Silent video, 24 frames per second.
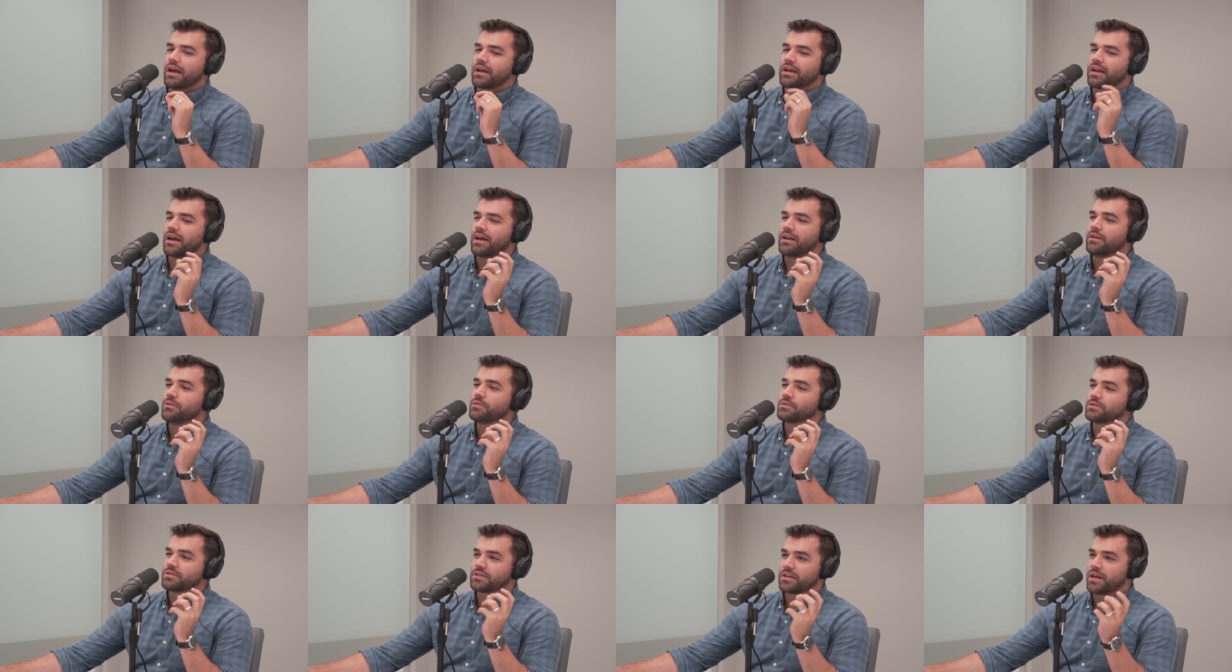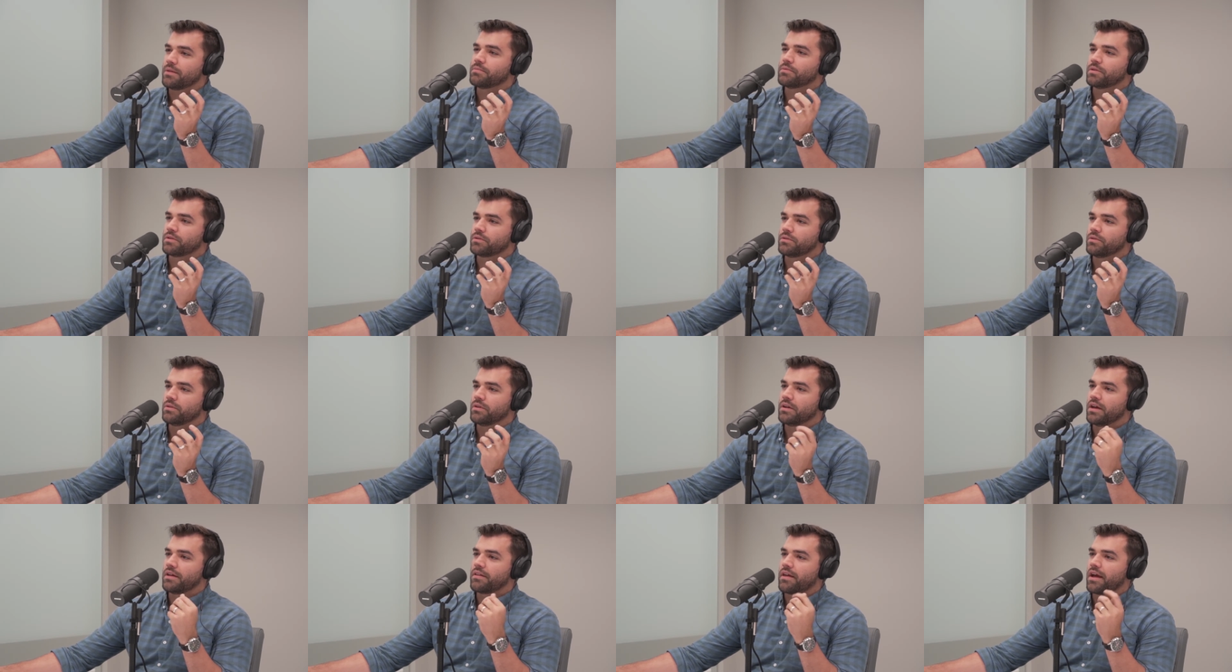kind of was
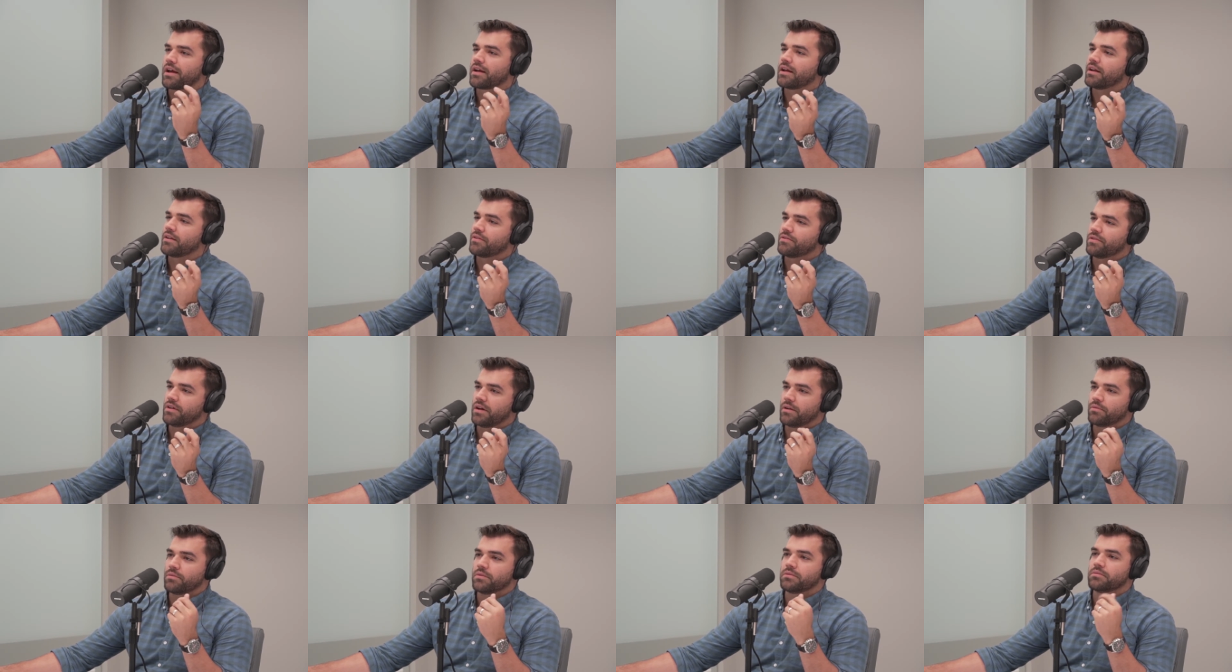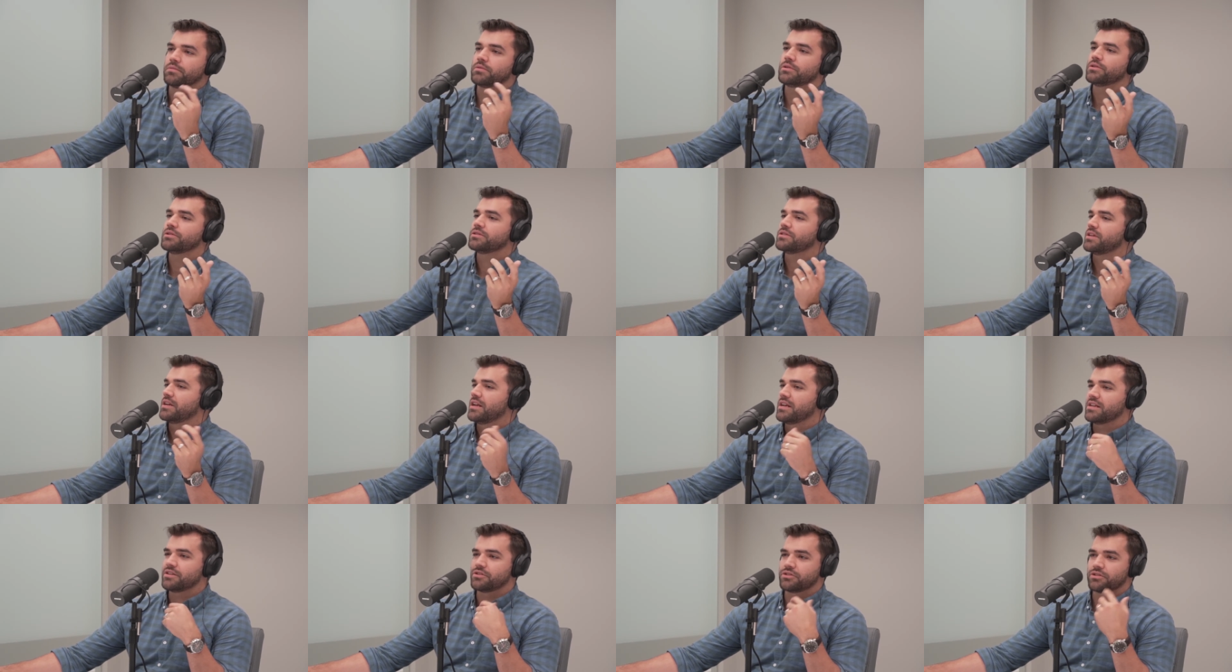skeptical. I kind of thought real
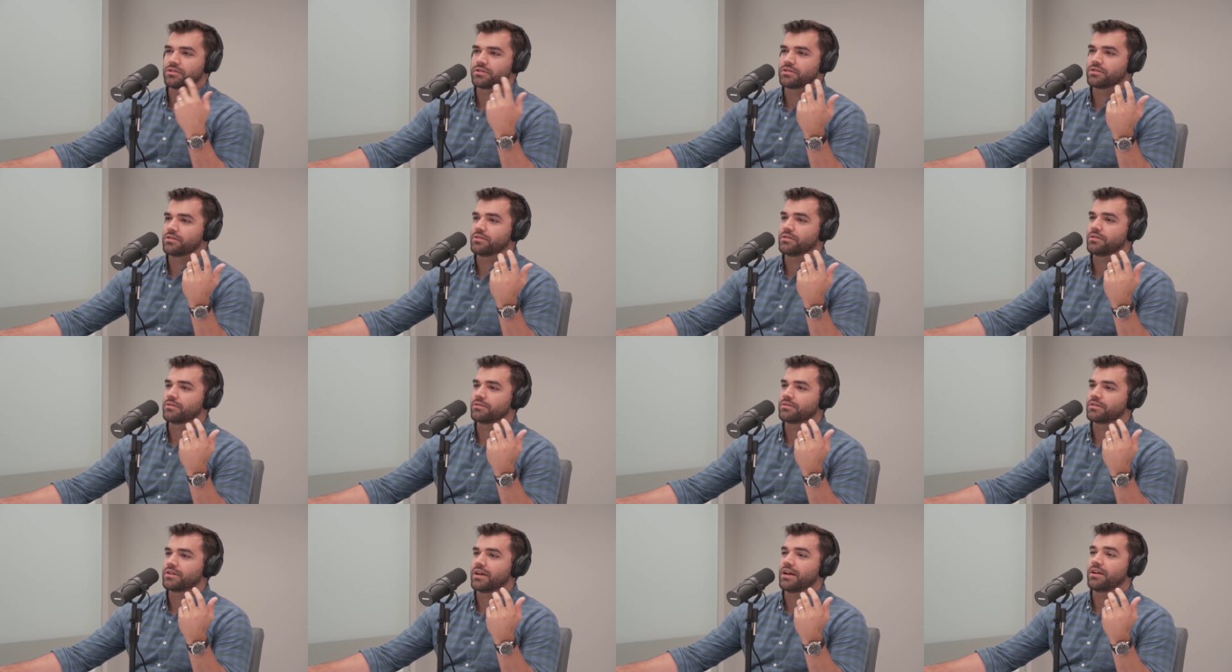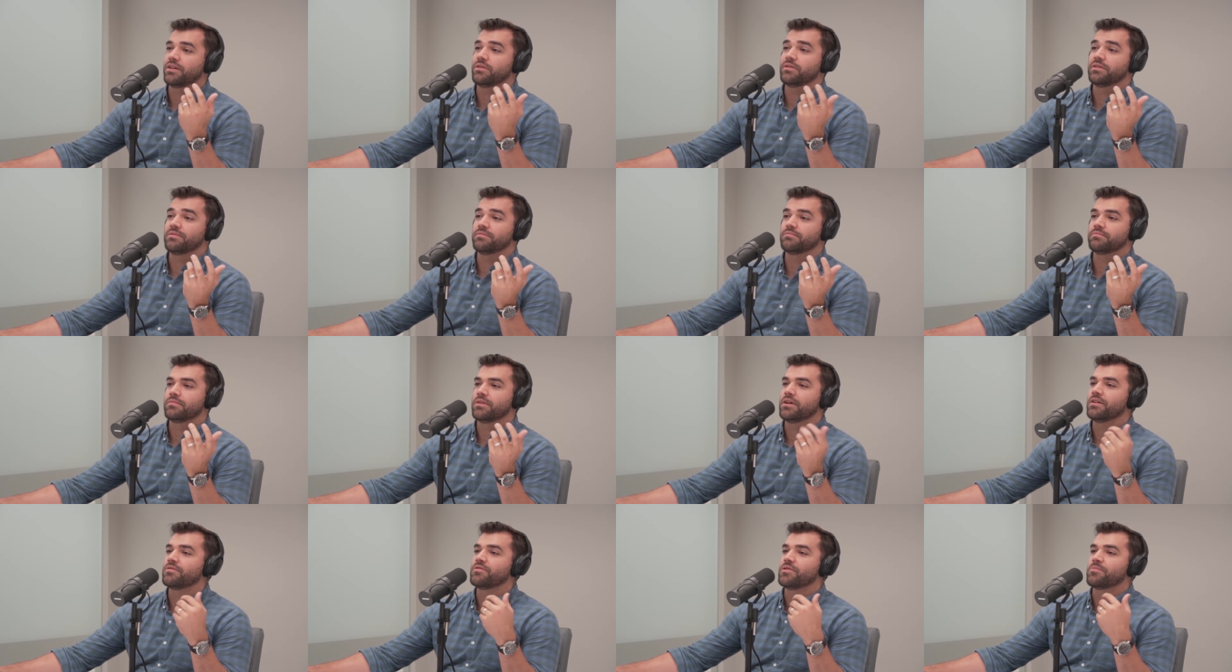estate agents, they're kind
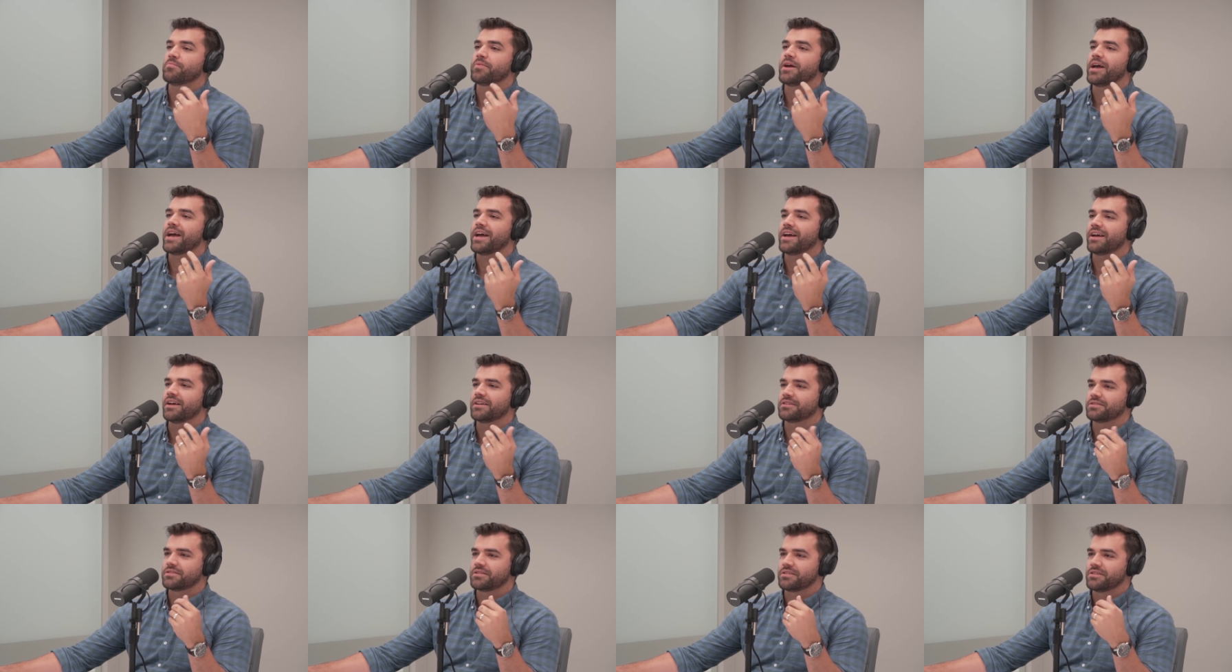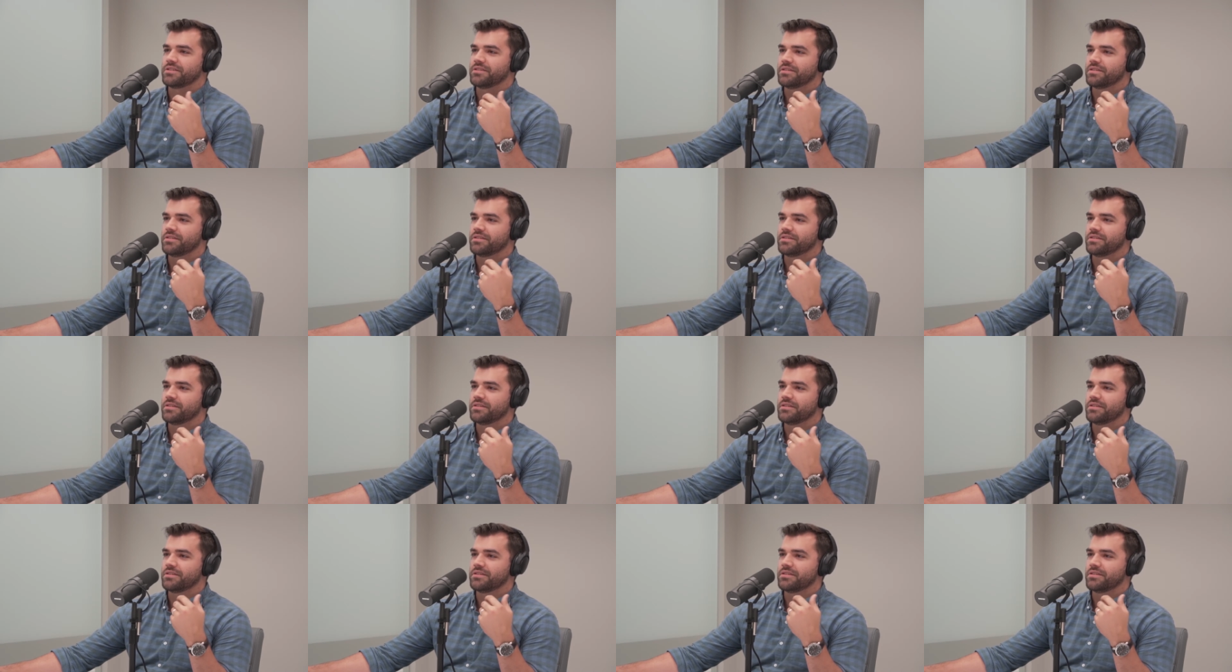of the past.